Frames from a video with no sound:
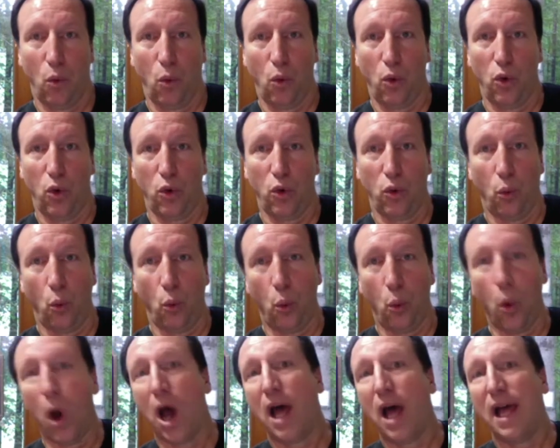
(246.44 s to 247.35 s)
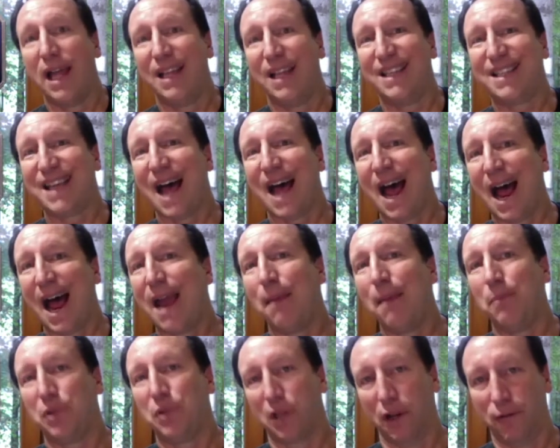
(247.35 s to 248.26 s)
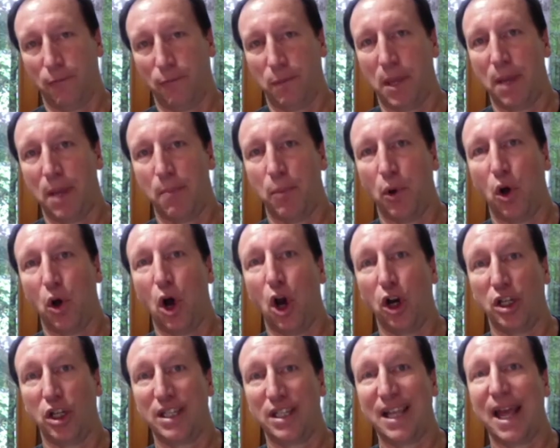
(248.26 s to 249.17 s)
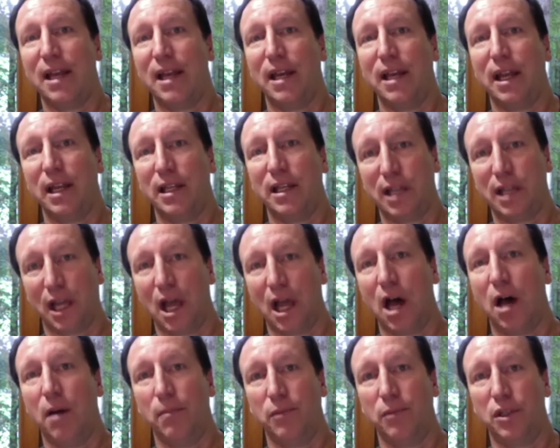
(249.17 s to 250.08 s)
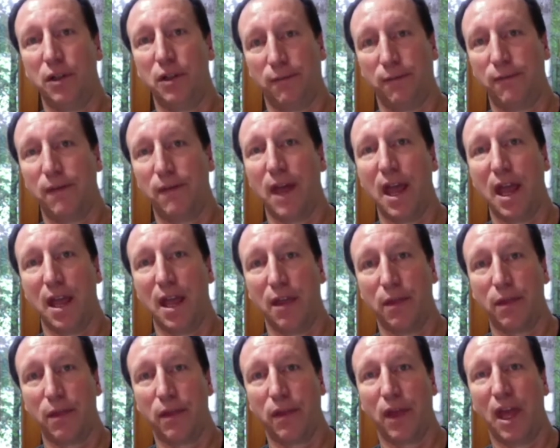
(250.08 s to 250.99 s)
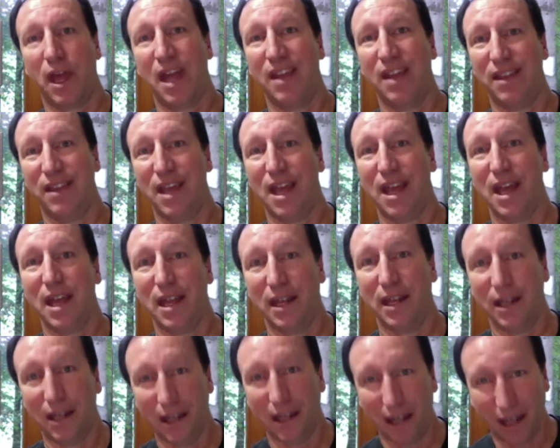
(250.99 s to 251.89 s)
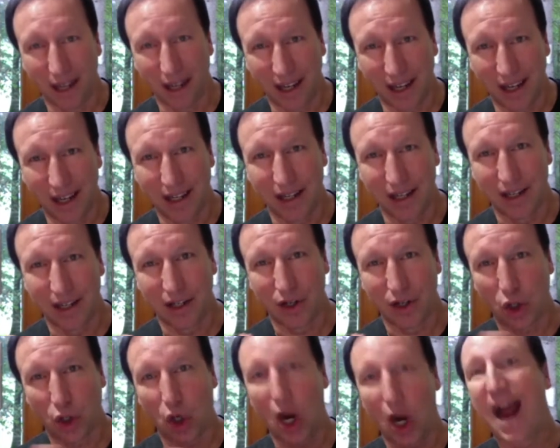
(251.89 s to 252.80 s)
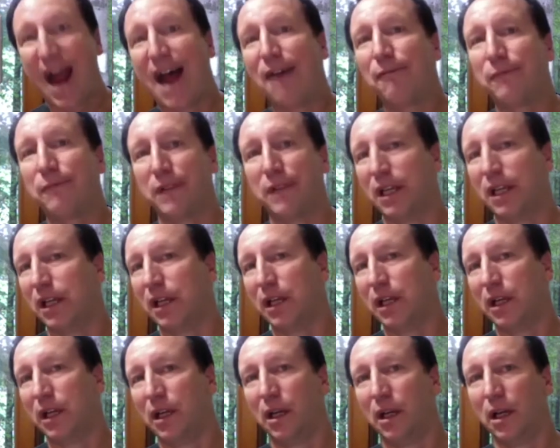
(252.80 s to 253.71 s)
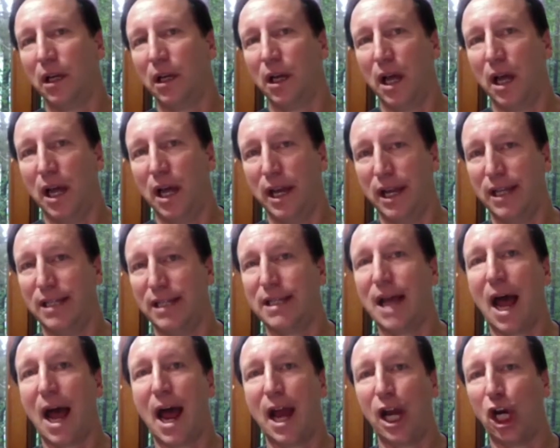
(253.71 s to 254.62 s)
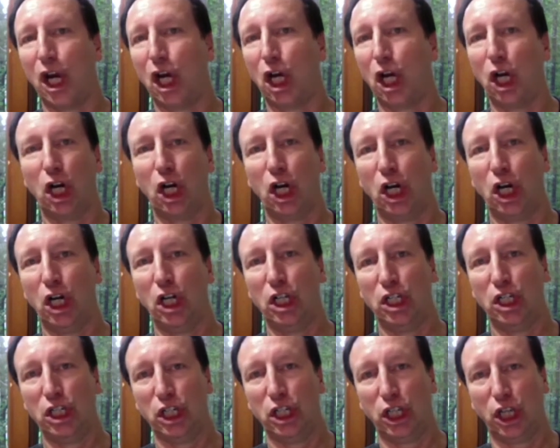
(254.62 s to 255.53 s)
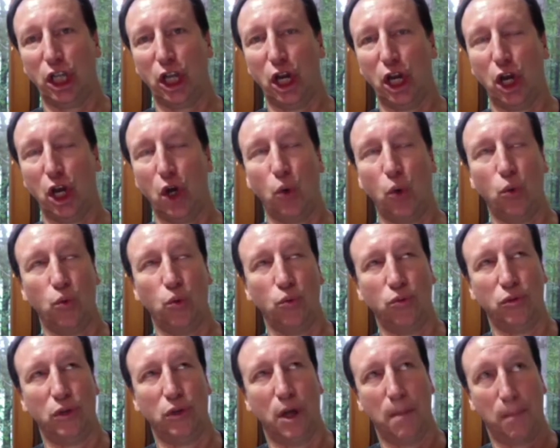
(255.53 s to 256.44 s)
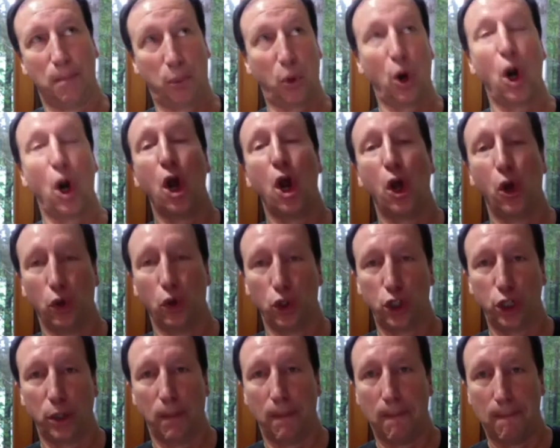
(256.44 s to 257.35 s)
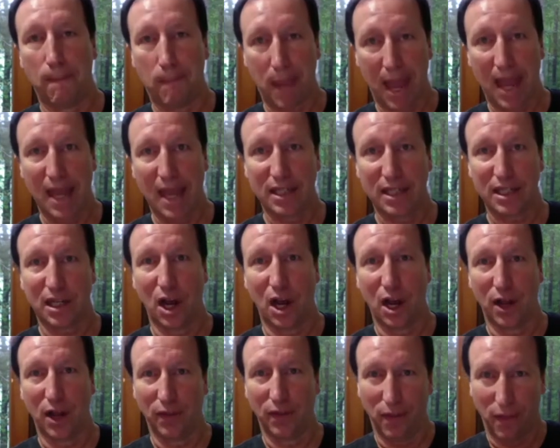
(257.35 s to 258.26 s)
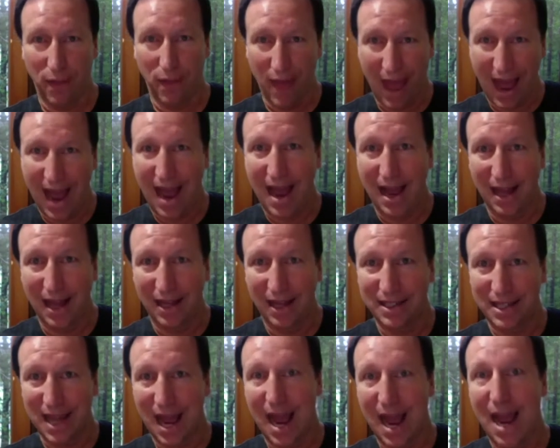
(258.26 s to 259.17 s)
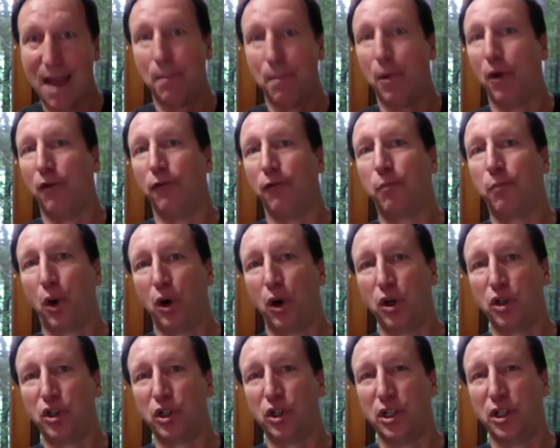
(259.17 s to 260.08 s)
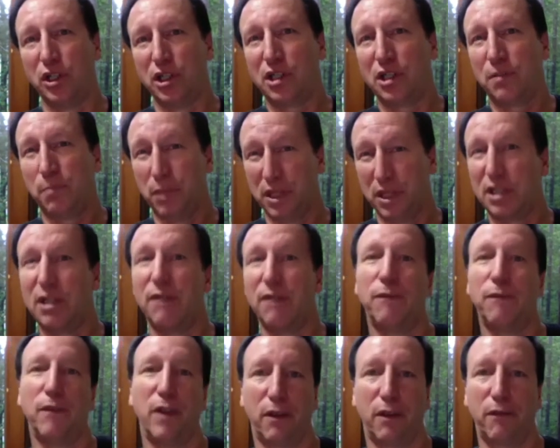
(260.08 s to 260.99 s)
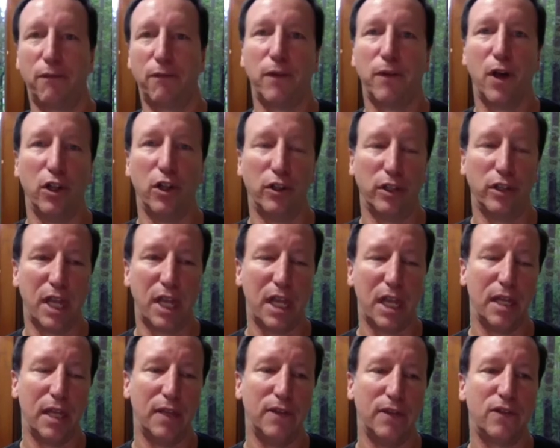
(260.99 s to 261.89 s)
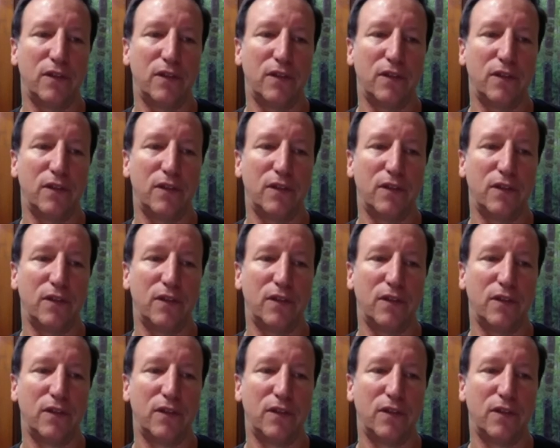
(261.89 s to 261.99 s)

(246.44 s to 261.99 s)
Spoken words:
what types of people are tending to come to faith, and then crafting an entire, you know, approach based on that type of person's specific felt needs.